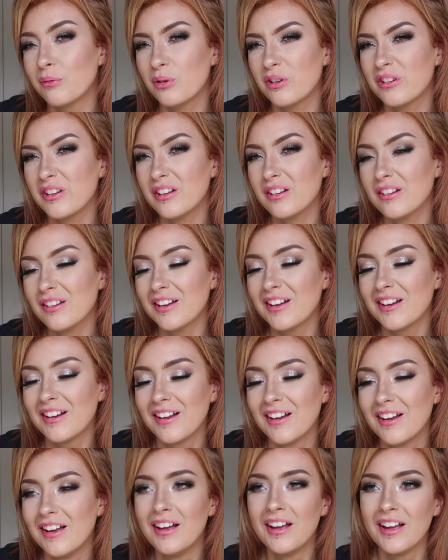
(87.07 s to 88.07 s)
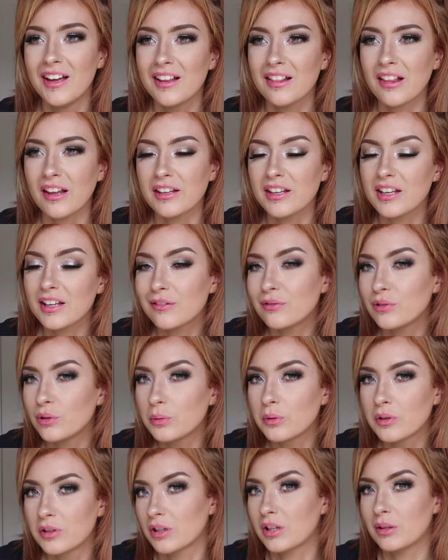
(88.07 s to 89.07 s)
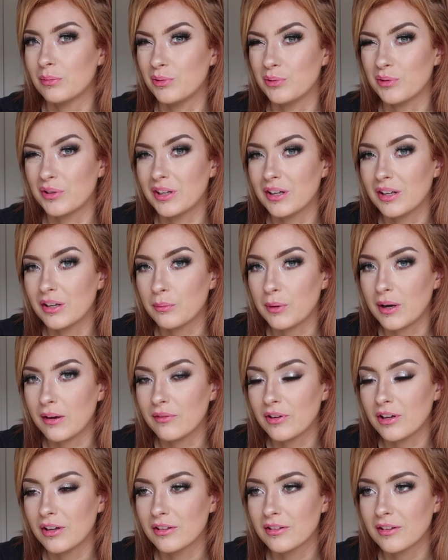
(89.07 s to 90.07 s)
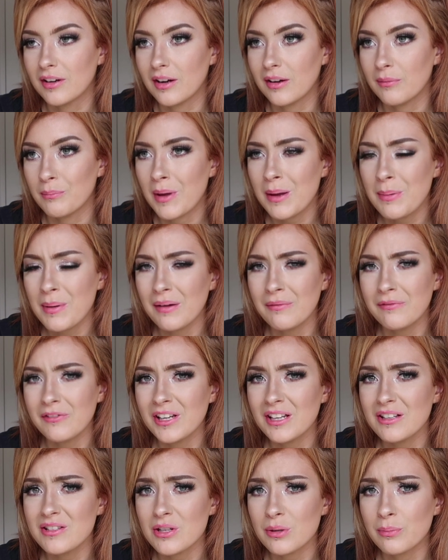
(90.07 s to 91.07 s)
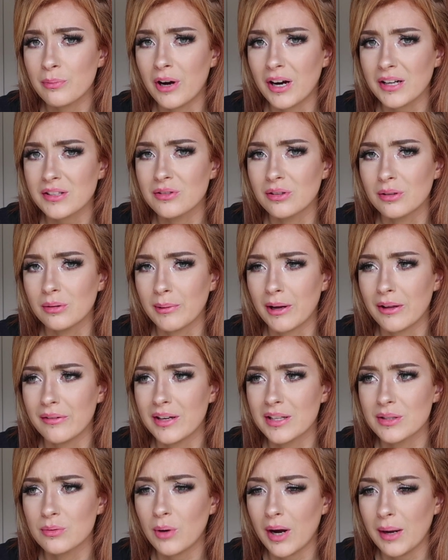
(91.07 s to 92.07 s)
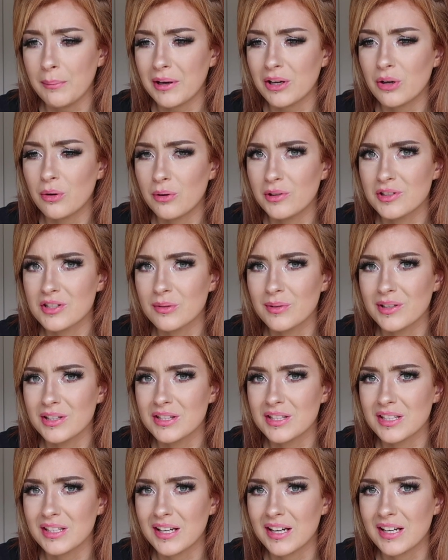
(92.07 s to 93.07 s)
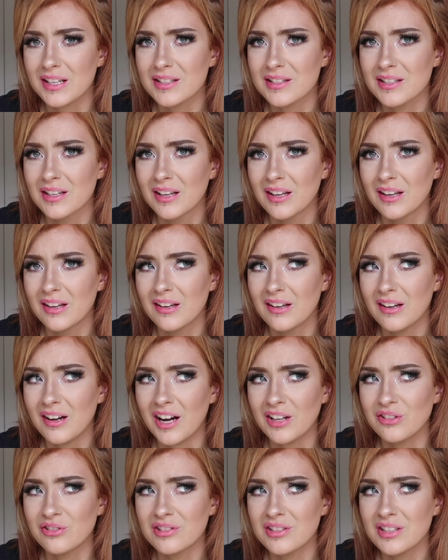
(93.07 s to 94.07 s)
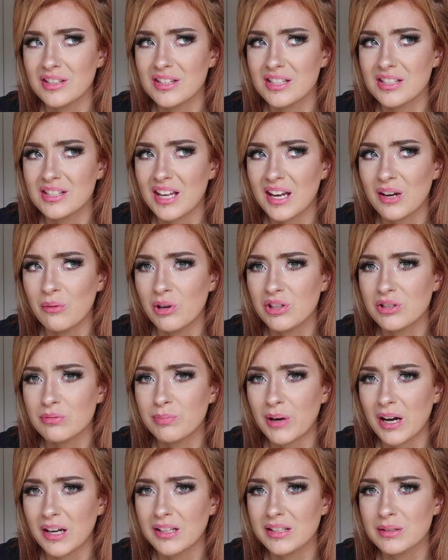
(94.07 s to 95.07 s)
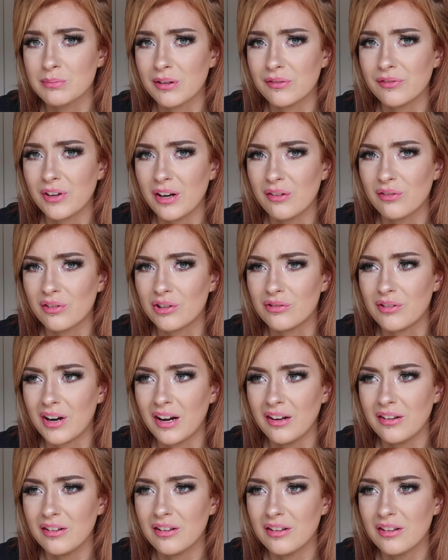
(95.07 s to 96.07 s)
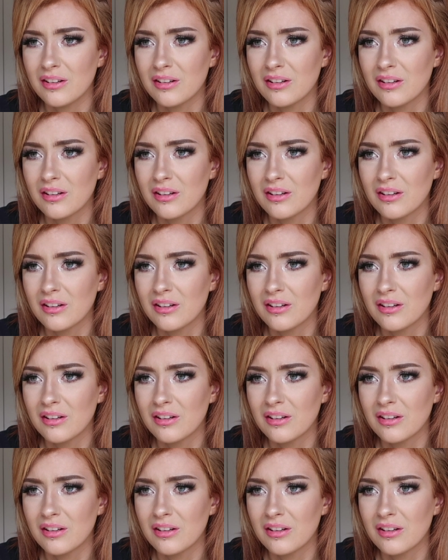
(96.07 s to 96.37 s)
Would it, like, if you're gonna commute on it or whatever? Maybe I'm thinking too practical about this. Why am I going so into this? I just need to say which bike is my favorite, right?